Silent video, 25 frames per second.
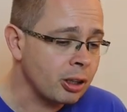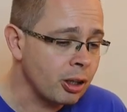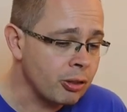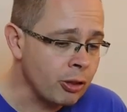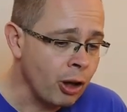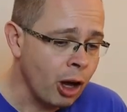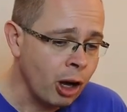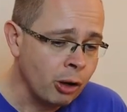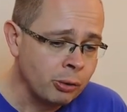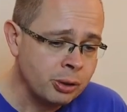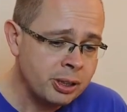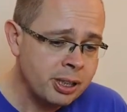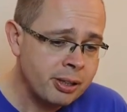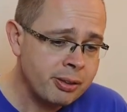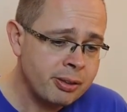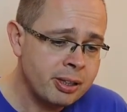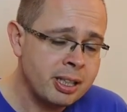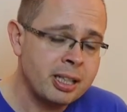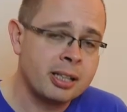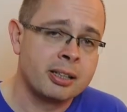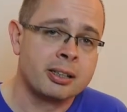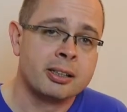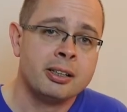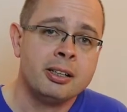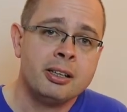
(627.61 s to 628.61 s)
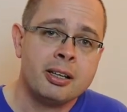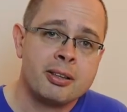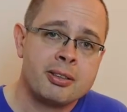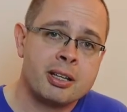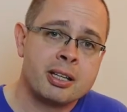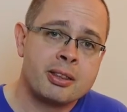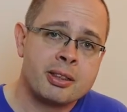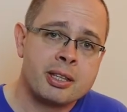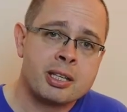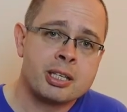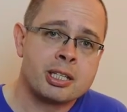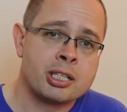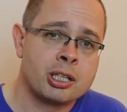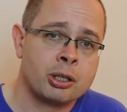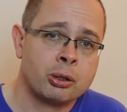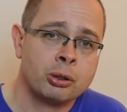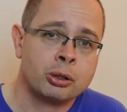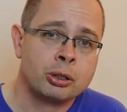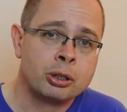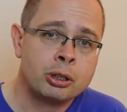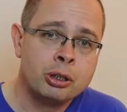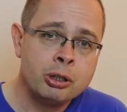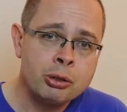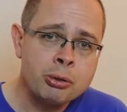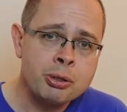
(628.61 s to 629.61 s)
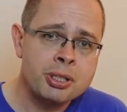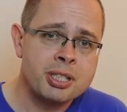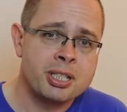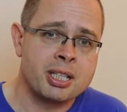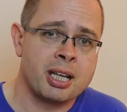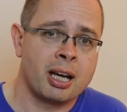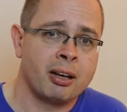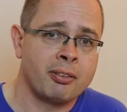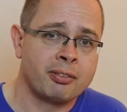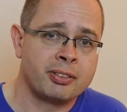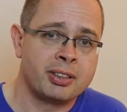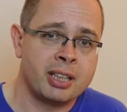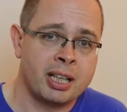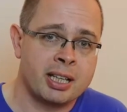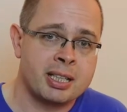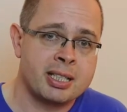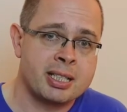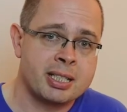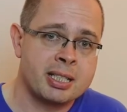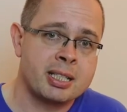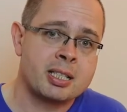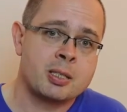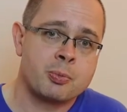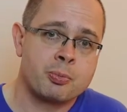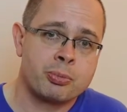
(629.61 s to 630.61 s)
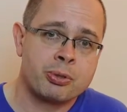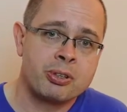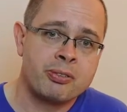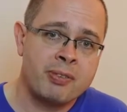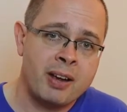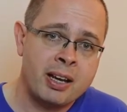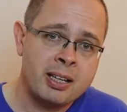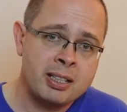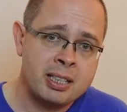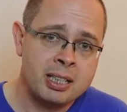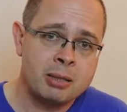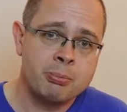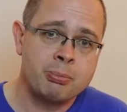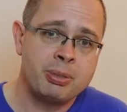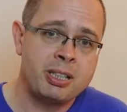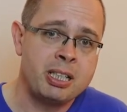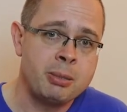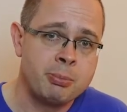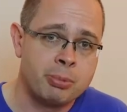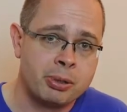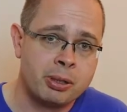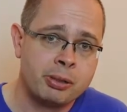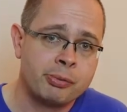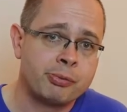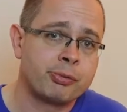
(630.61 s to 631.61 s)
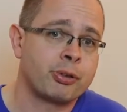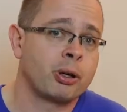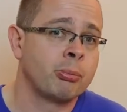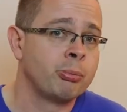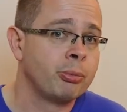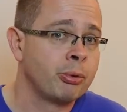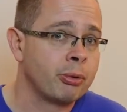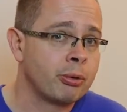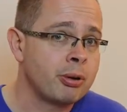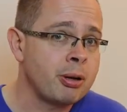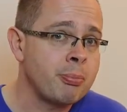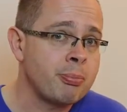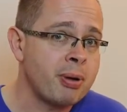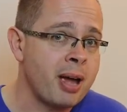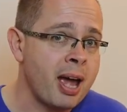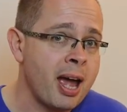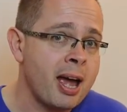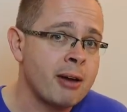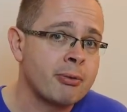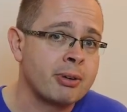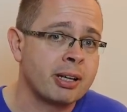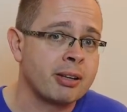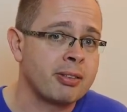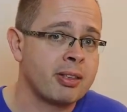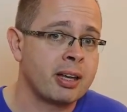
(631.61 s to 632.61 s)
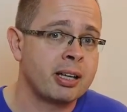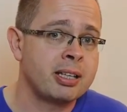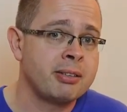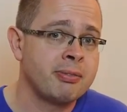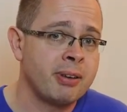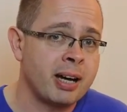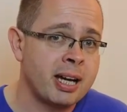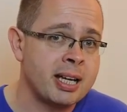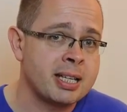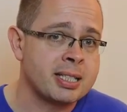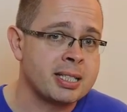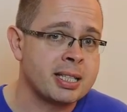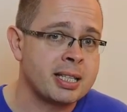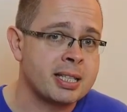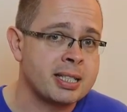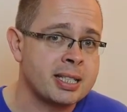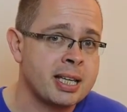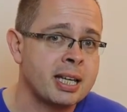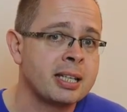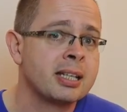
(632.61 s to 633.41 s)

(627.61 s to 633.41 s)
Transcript: The only thing that this whole glue stuff does is preventing people from repairing their devices.